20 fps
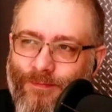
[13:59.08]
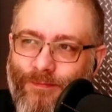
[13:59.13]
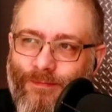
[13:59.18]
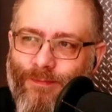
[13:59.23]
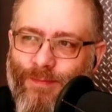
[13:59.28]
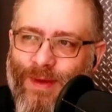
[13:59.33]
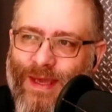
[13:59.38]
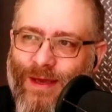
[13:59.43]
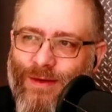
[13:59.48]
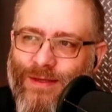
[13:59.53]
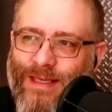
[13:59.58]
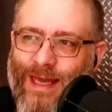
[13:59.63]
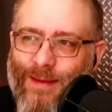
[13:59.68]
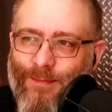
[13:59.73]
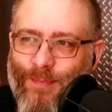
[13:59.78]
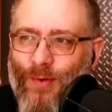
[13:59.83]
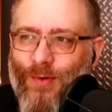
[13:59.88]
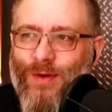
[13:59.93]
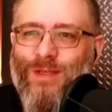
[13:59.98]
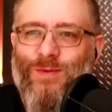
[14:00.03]
because our
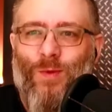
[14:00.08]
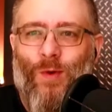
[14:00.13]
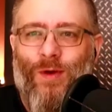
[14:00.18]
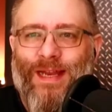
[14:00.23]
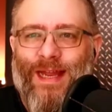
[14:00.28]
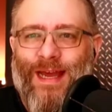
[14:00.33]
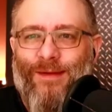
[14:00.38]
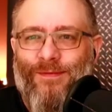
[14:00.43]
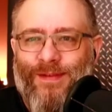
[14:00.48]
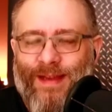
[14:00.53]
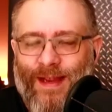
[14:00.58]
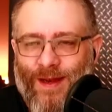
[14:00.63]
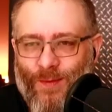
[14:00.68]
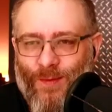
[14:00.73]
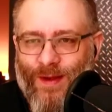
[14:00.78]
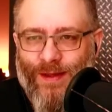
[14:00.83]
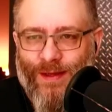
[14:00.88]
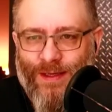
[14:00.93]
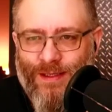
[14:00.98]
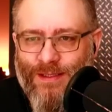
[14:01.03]
boys wanted to have dinner
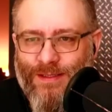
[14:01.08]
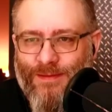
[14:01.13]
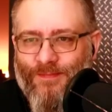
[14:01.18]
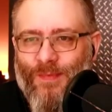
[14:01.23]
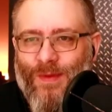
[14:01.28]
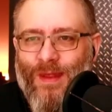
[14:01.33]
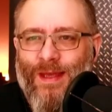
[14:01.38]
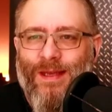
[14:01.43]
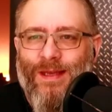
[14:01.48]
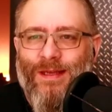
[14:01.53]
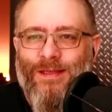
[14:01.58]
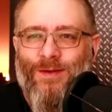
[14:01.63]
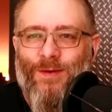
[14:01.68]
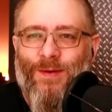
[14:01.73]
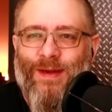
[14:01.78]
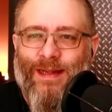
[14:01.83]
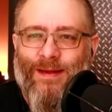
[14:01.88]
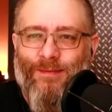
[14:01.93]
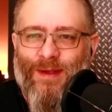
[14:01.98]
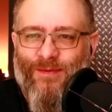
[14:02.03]
with us. So
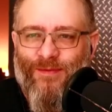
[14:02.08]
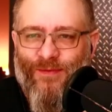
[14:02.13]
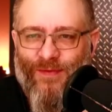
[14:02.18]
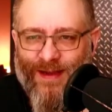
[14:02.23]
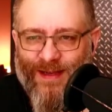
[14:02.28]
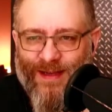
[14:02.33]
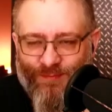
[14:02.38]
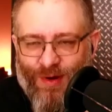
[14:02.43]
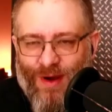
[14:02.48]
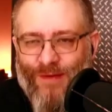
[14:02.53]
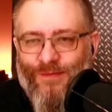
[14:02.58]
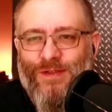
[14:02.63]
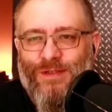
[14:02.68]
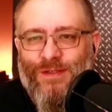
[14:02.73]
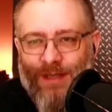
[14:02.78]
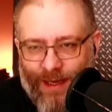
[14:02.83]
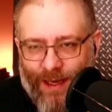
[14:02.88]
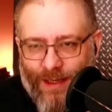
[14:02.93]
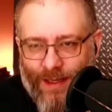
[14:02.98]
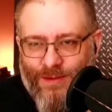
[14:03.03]
we'd fast breakfast
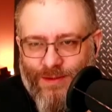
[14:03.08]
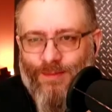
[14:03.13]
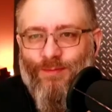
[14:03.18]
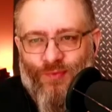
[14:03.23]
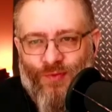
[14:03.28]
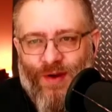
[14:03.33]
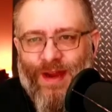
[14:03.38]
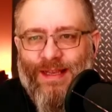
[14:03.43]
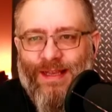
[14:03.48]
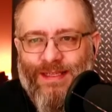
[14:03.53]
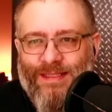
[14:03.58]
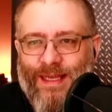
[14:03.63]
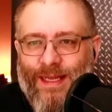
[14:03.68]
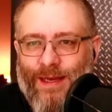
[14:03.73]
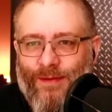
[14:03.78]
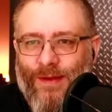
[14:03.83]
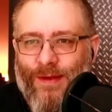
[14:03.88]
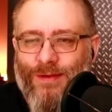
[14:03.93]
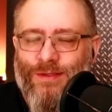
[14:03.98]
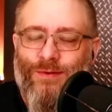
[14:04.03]
and lunch and pray instead
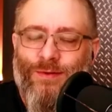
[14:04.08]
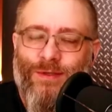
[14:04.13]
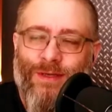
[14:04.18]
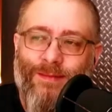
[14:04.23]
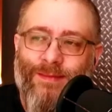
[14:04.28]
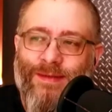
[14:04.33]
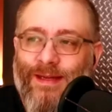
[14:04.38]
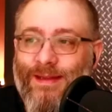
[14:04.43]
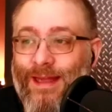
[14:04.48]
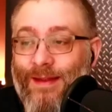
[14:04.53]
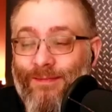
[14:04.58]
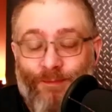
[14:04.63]
of those 2 times. And then